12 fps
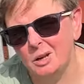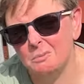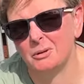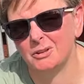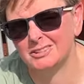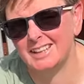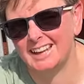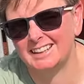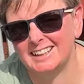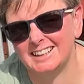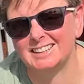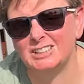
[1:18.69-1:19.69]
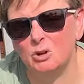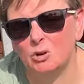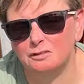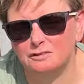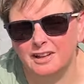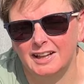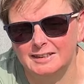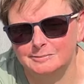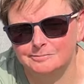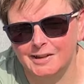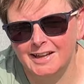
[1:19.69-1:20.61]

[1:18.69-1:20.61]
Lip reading: but they're technically not a fly.